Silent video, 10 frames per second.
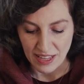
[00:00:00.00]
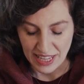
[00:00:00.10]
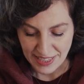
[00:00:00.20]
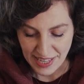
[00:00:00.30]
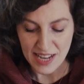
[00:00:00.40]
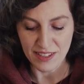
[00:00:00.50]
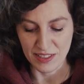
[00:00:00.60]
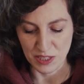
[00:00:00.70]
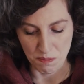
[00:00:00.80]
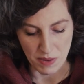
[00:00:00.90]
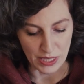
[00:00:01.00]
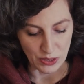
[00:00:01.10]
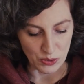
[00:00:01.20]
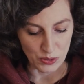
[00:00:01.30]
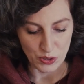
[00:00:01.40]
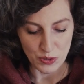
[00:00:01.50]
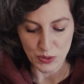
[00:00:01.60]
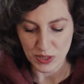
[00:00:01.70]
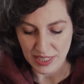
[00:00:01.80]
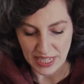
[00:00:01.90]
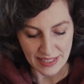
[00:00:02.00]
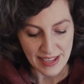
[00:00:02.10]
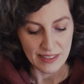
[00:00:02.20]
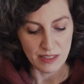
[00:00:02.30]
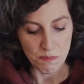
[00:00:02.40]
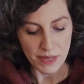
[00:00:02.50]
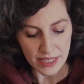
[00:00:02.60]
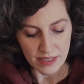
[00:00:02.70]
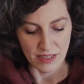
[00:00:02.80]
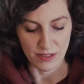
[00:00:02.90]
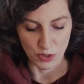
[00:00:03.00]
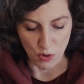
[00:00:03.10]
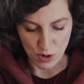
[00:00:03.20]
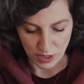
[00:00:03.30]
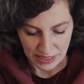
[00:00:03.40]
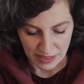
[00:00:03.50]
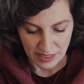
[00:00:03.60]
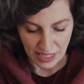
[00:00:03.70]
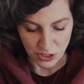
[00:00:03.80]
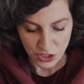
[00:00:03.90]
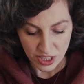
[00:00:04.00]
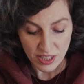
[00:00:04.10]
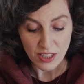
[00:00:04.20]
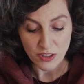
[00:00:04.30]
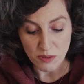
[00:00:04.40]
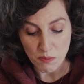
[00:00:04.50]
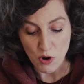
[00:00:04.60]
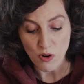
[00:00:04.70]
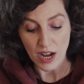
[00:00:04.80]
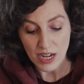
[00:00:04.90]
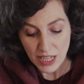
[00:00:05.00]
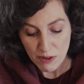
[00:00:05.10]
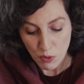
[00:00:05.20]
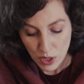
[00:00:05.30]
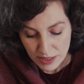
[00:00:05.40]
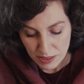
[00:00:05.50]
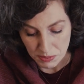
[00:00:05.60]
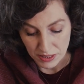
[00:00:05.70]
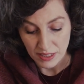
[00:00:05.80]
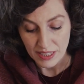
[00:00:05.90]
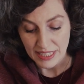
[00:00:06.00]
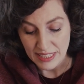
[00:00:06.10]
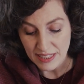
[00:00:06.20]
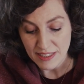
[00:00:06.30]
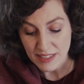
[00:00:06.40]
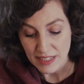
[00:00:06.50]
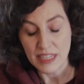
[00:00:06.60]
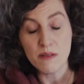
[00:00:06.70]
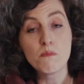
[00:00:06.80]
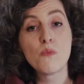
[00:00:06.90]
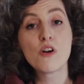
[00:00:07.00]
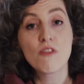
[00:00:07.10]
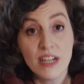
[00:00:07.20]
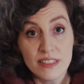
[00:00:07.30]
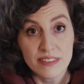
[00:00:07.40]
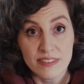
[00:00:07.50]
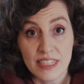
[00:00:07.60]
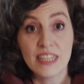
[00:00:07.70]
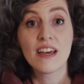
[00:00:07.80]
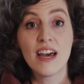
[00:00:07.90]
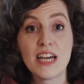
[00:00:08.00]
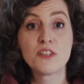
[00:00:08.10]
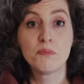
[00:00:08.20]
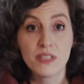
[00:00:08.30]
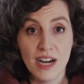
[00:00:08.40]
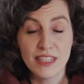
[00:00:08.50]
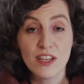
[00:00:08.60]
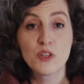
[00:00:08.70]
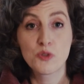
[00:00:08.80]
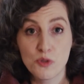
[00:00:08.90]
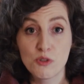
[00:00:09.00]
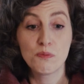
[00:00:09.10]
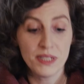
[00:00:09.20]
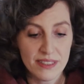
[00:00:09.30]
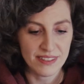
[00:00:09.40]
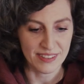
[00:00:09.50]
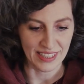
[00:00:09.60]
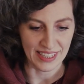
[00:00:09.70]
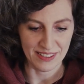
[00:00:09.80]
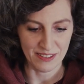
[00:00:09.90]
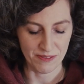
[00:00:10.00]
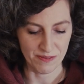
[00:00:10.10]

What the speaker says: A sentence by Jung. Jung says, the bigger the organization, the more unavoidable is its immorality and blind stupidity.